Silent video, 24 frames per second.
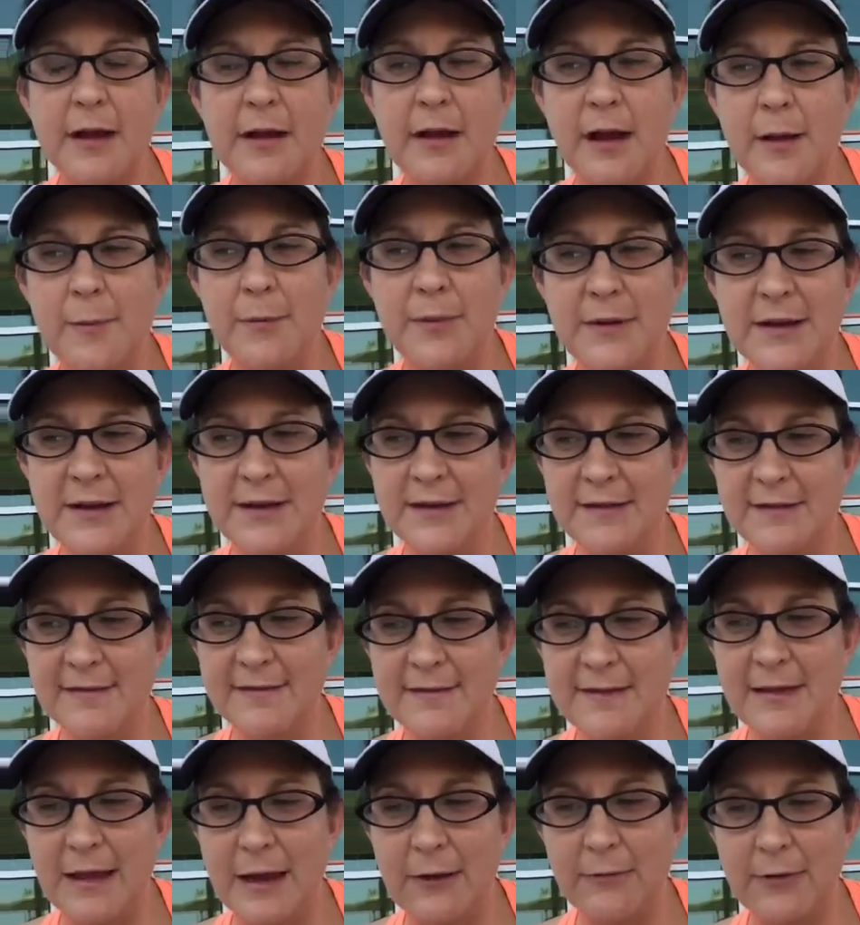
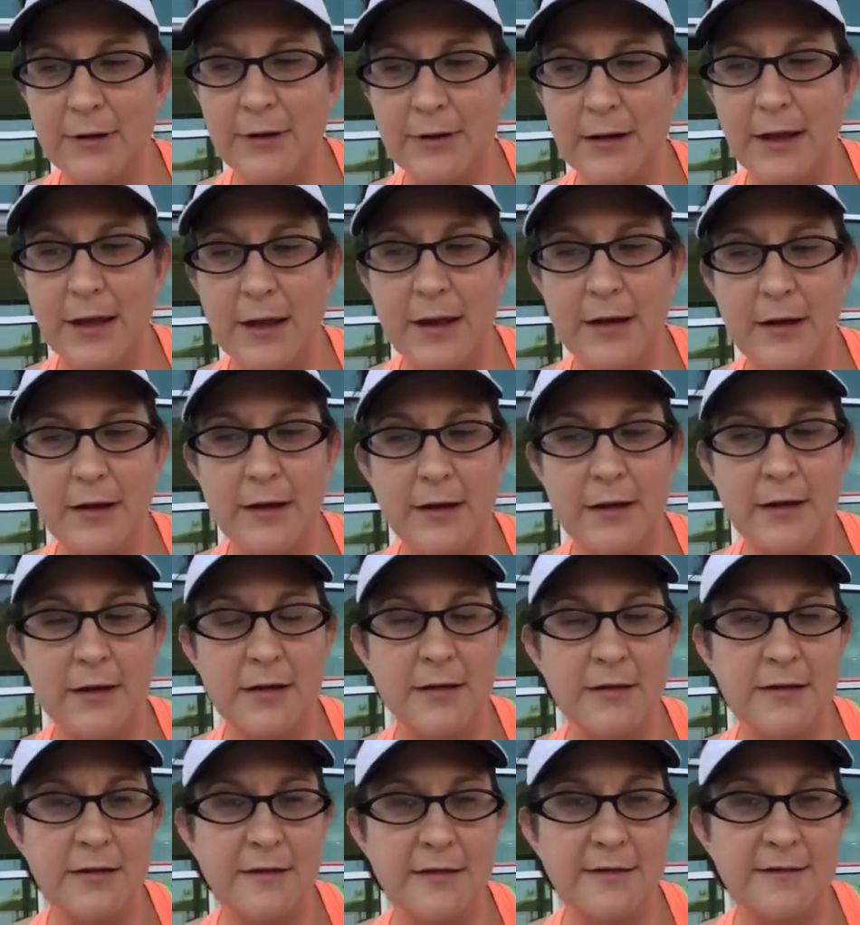companies that rely
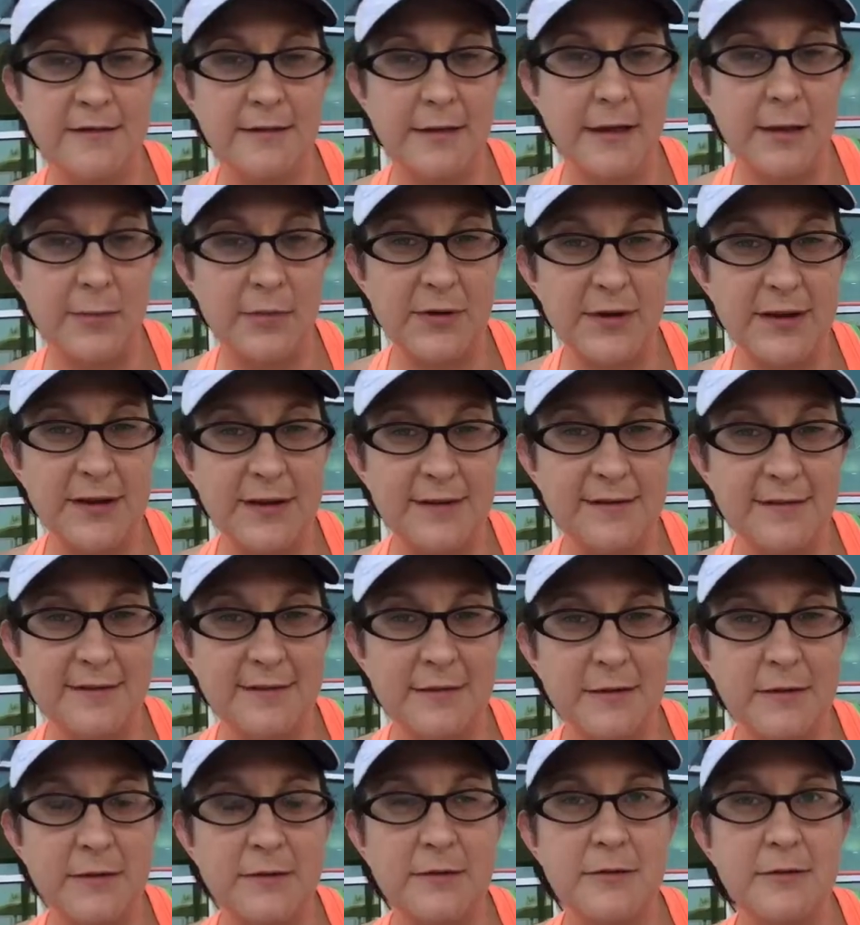on
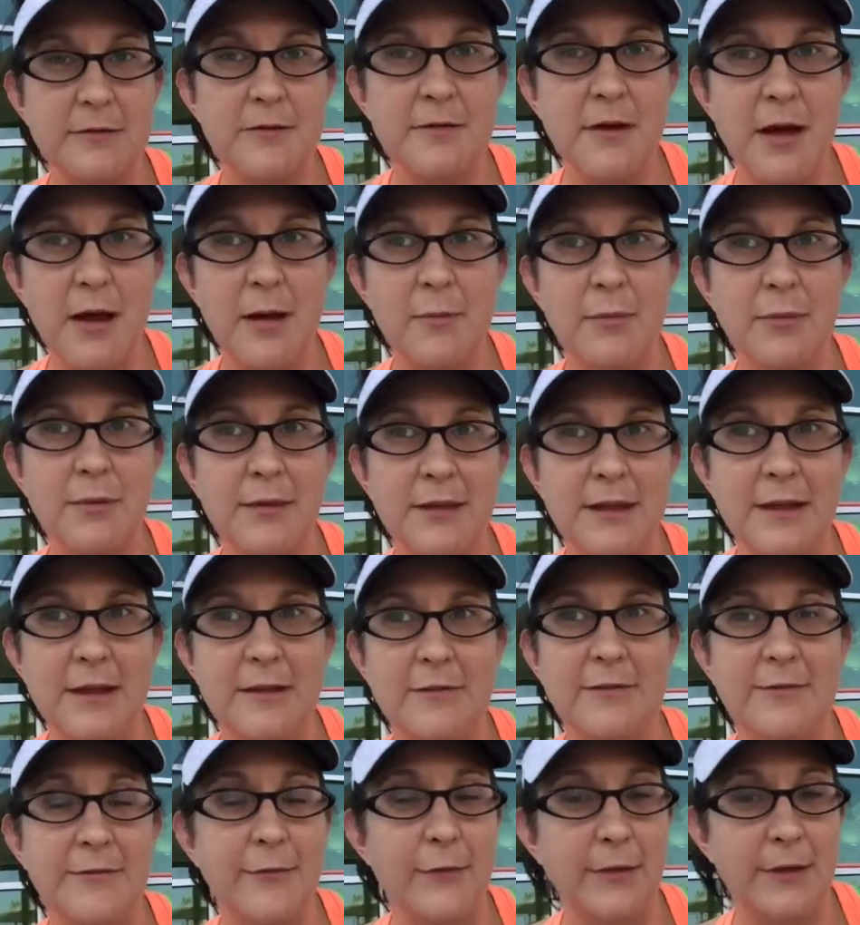celebrities do not
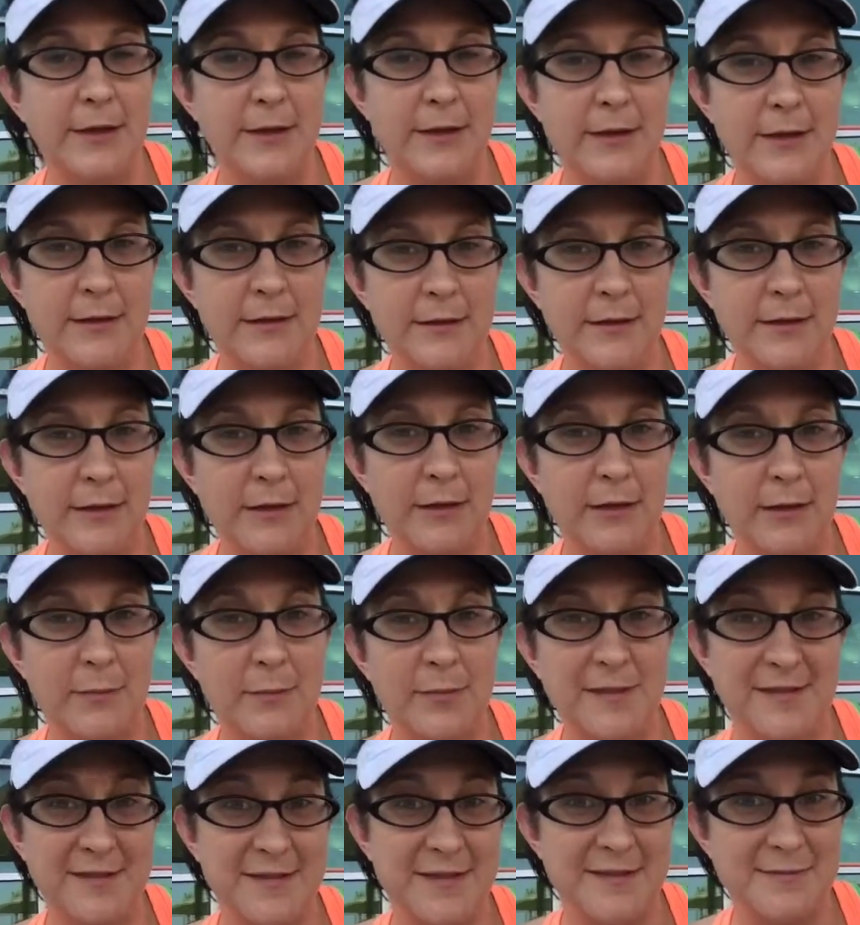believe fully in their
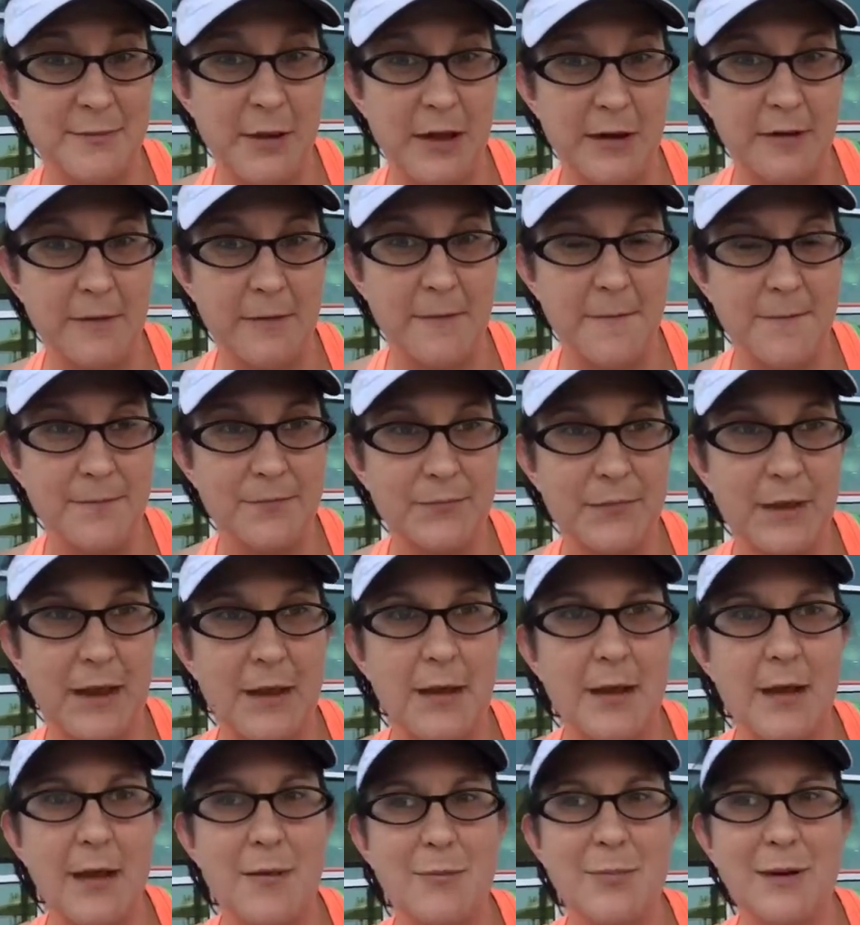business model,
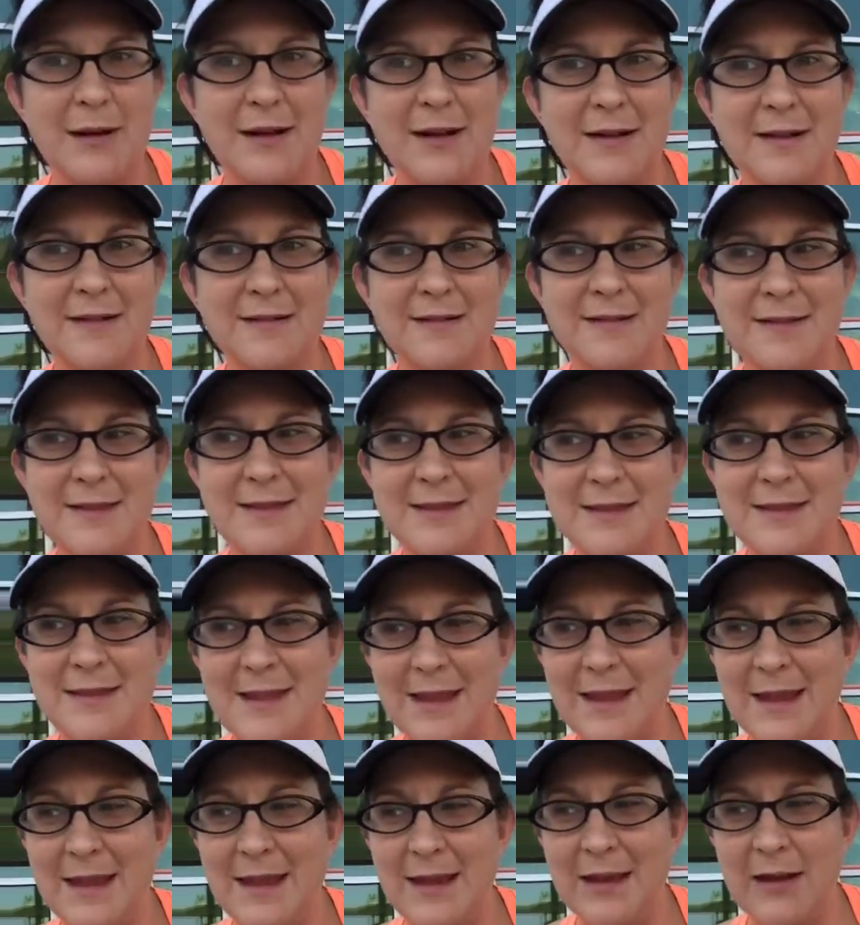because
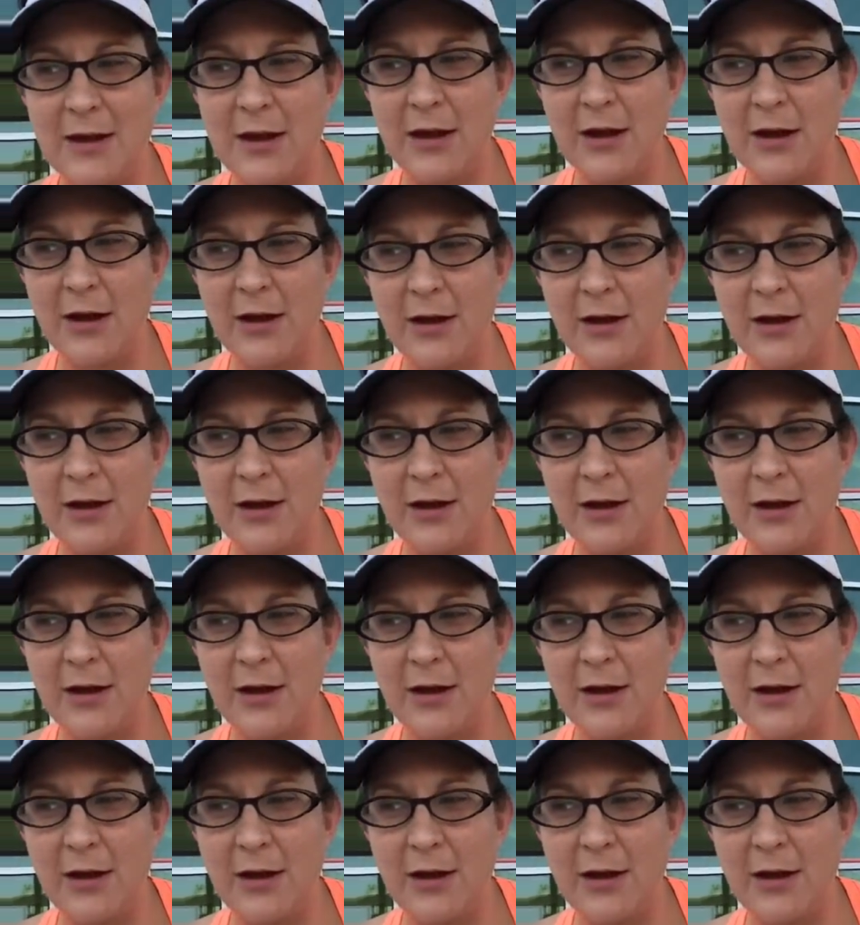they're